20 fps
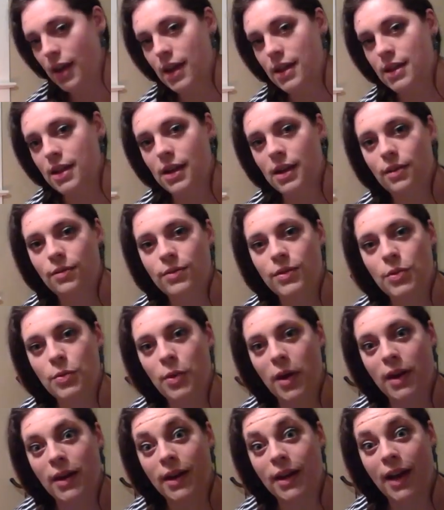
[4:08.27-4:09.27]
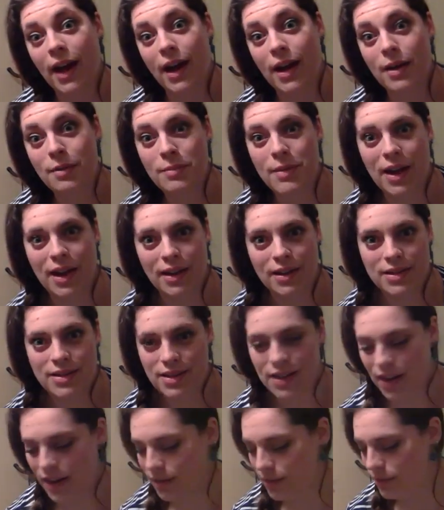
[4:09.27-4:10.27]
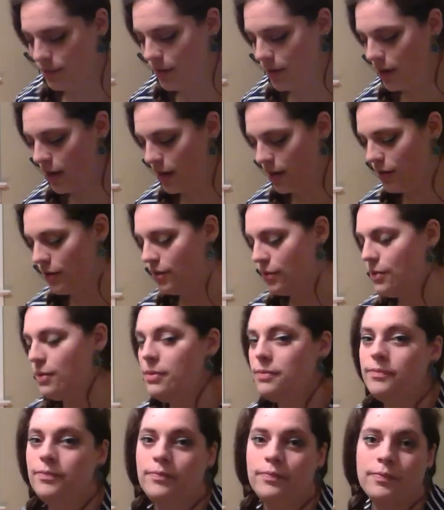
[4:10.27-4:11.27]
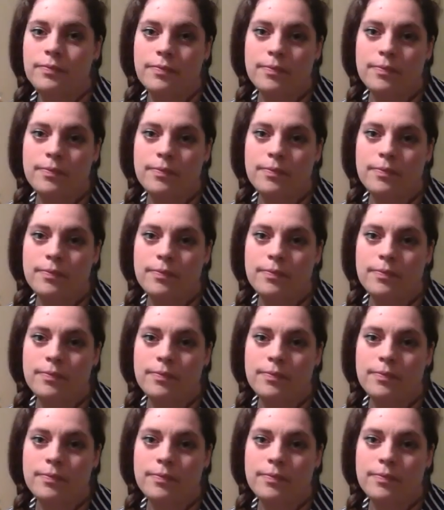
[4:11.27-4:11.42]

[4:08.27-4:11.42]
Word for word: And then if you want to comment on the video